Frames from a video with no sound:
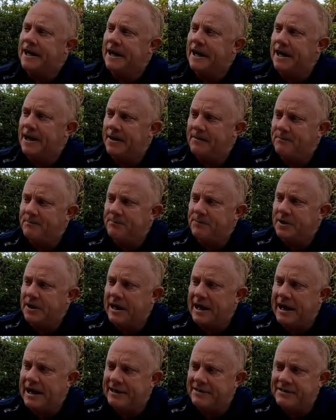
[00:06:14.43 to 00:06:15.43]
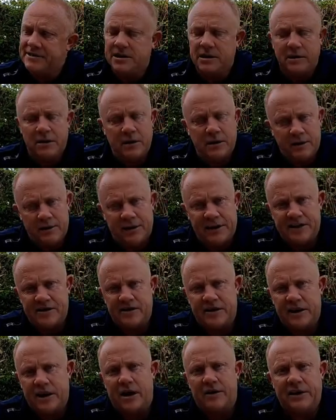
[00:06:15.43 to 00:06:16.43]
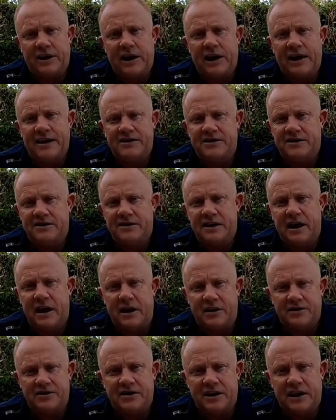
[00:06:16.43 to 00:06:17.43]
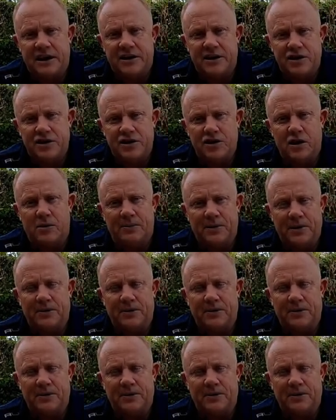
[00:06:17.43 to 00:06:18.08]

And these are the only lasers that I'll sell in the shop.